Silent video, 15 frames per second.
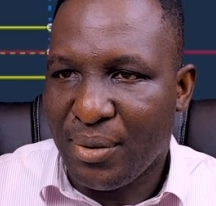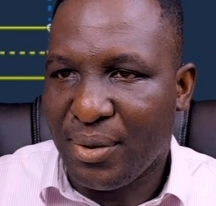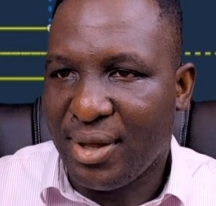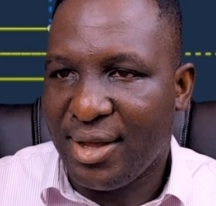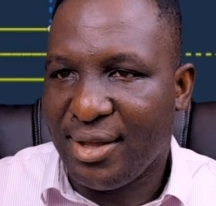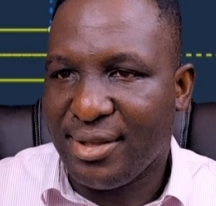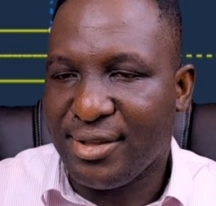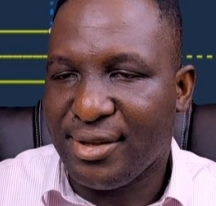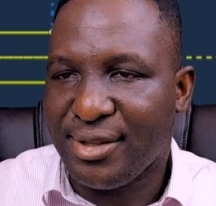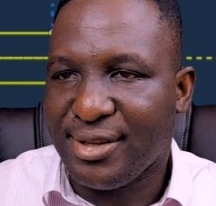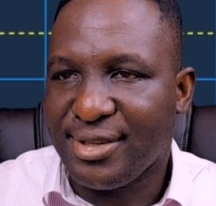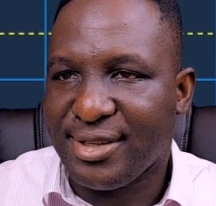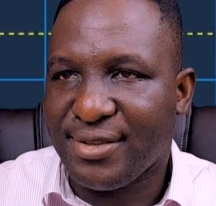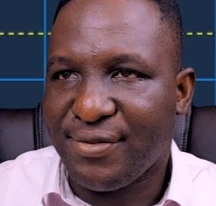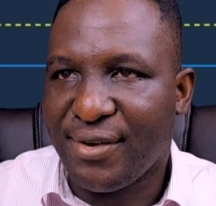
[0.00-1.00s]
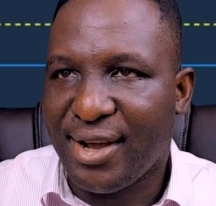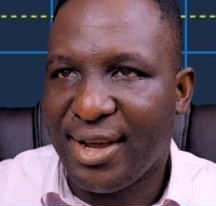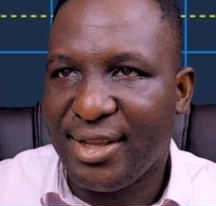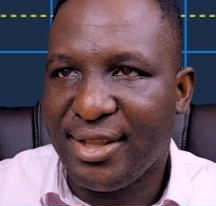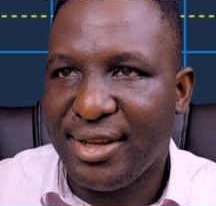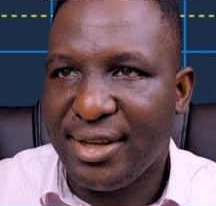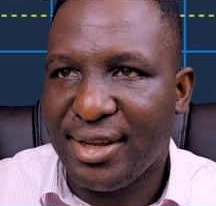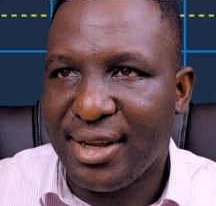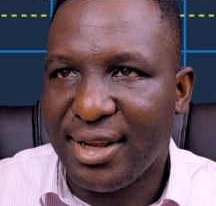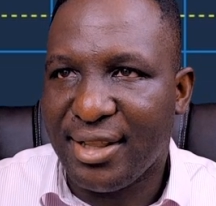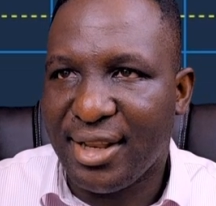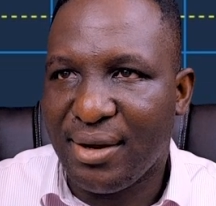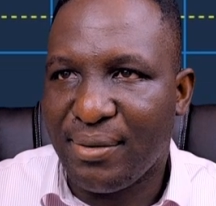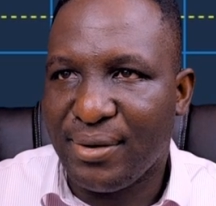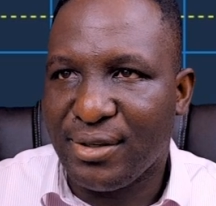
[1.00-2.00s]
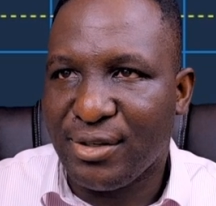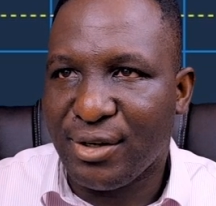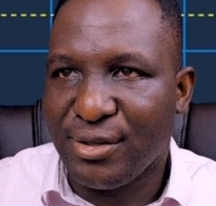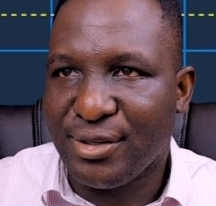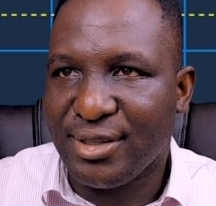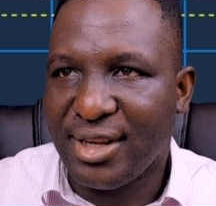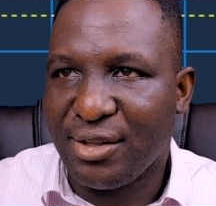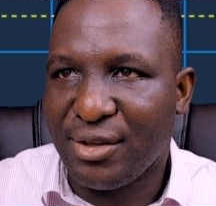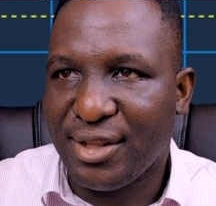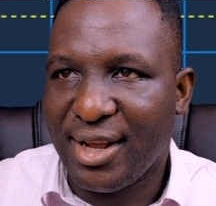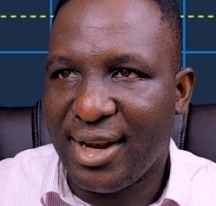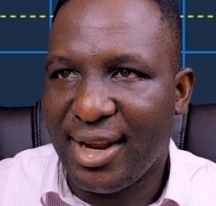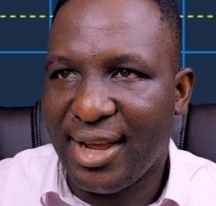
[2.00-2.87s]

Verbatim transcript: Okay, so this is fine. and then we introduce another